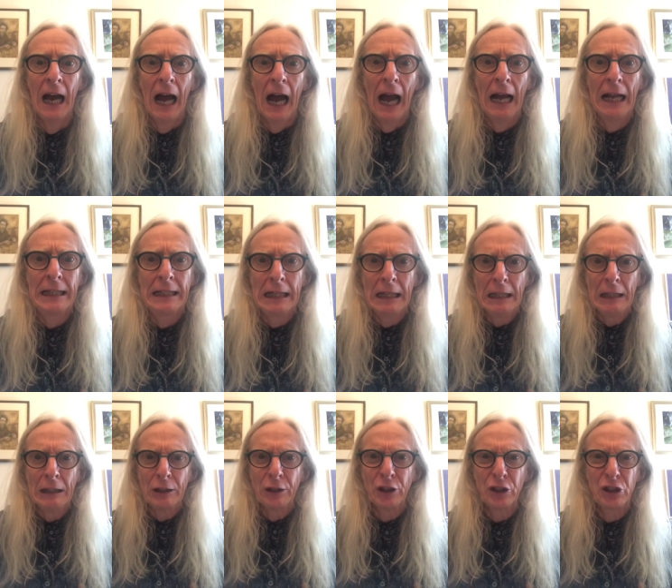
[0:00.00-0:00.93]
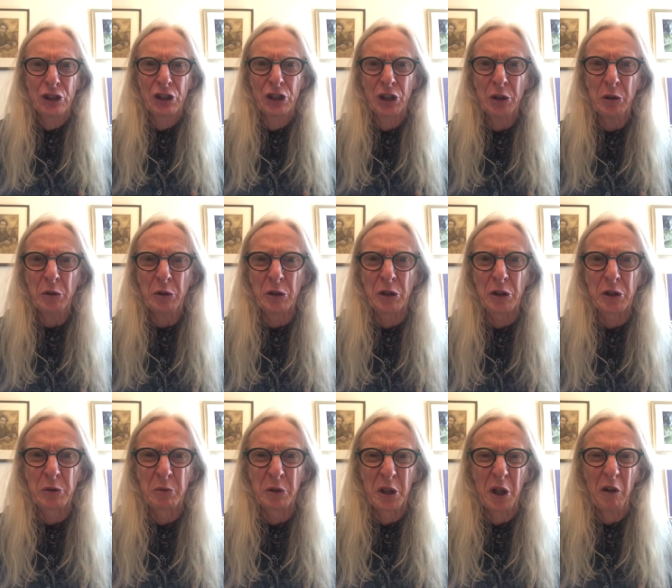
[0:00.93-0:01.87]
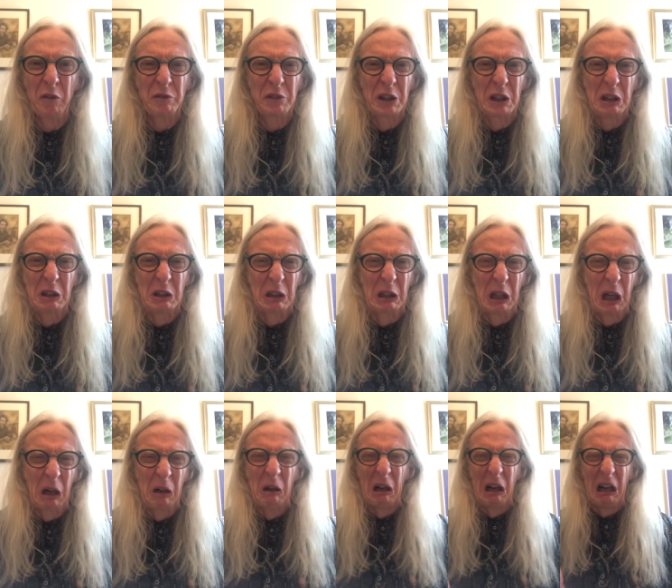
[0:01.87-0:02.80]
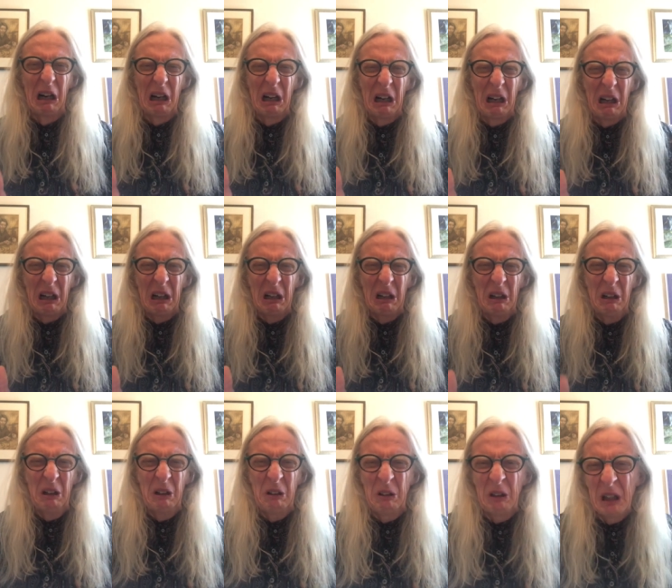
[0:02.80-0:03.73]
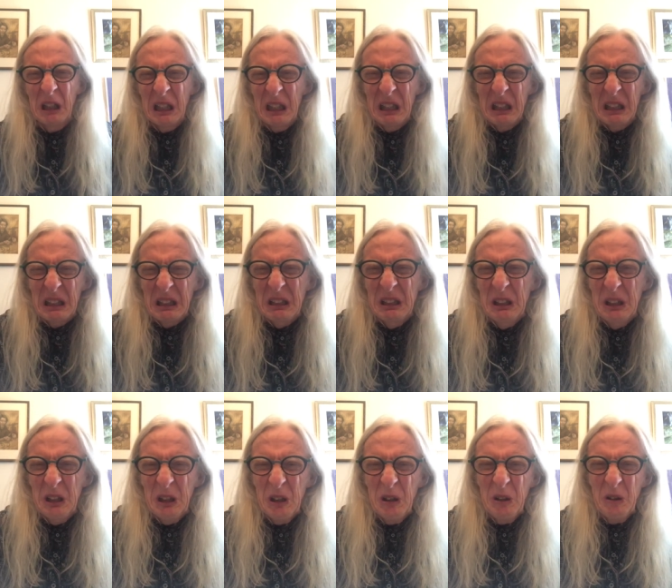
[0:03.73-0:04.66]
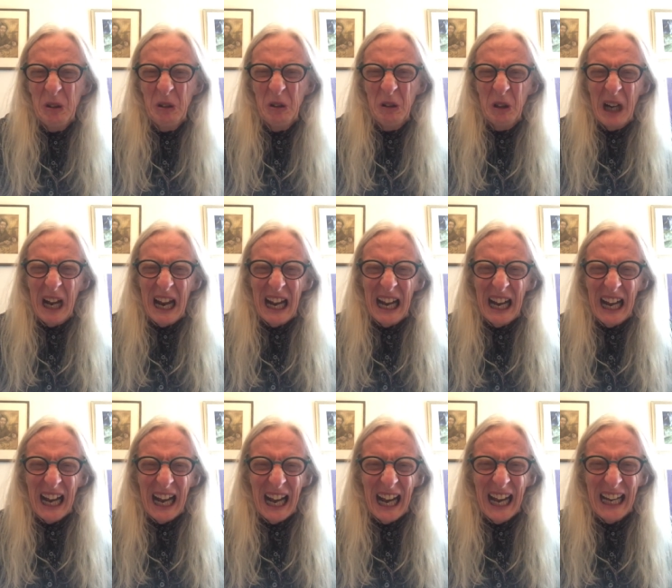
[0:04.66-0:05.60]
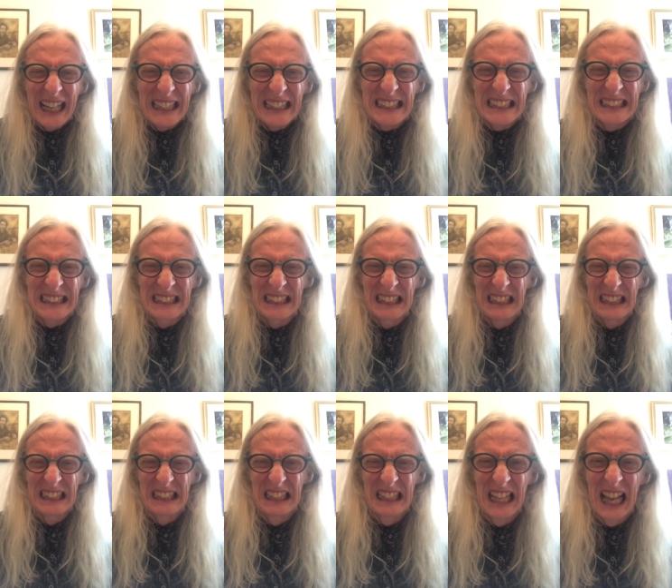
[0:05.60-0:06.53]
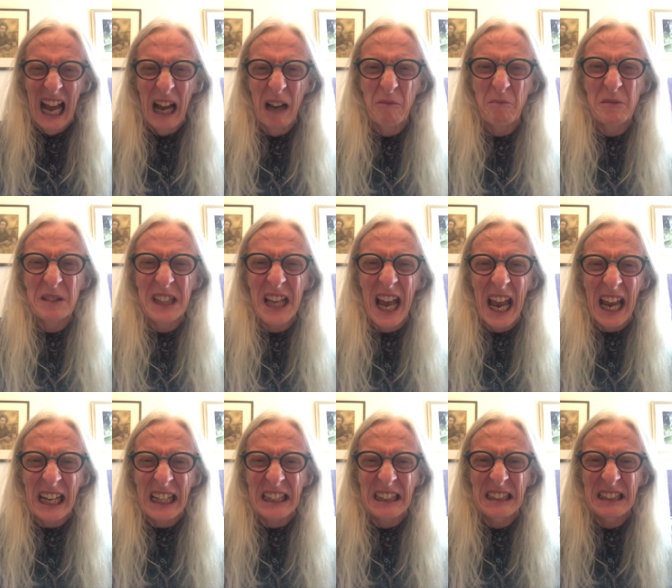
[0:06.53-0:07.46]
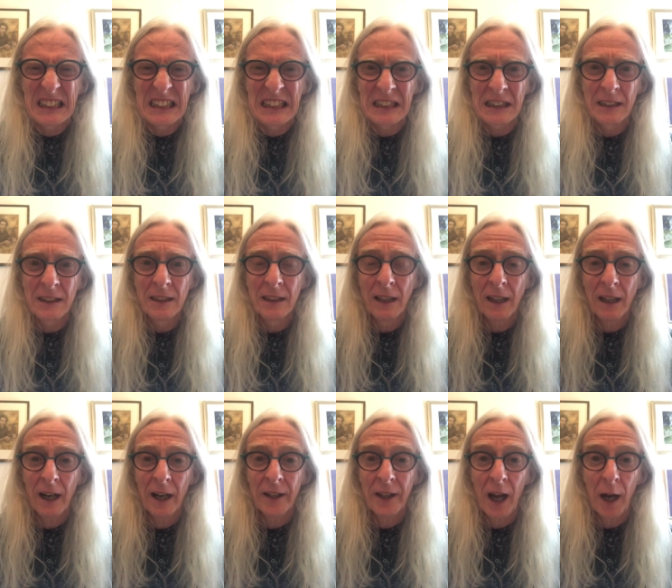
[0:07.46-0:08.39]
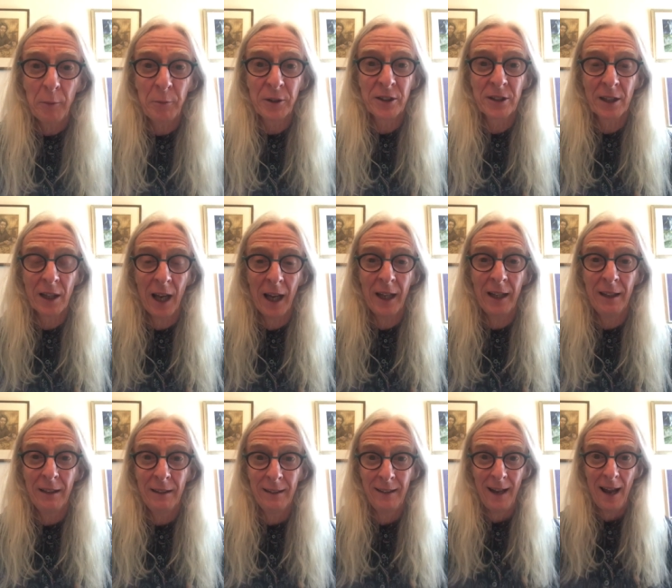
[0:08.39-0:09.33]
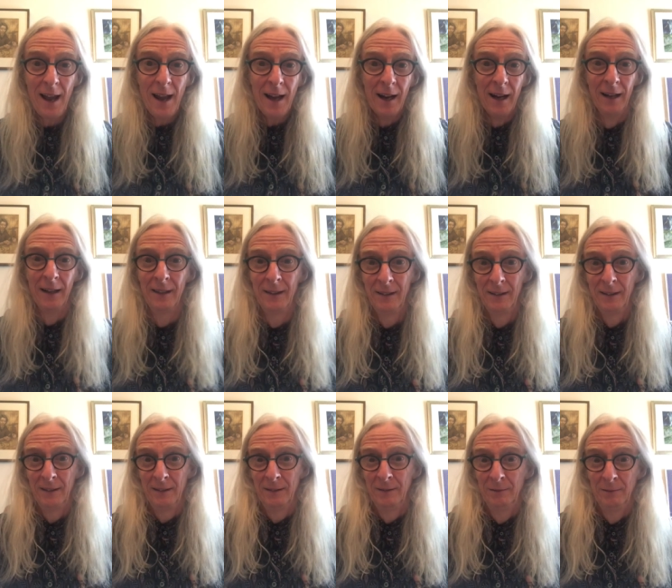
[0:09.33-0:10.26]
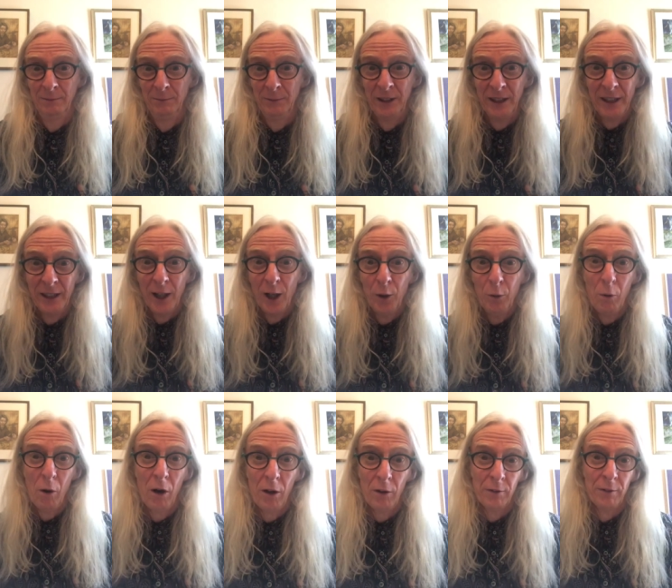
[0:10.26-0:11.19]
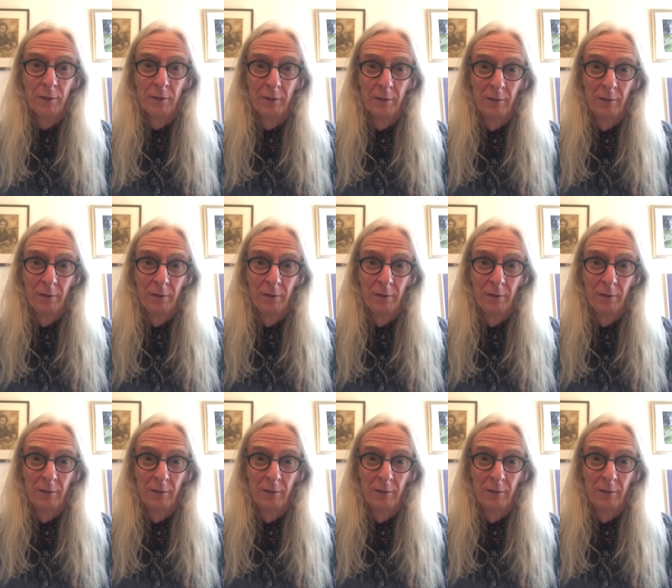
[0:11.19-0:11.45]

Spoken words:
And the students would often look and go, "Oh, you ate lamb's eggs?" And I would say, "Yeah." You know what?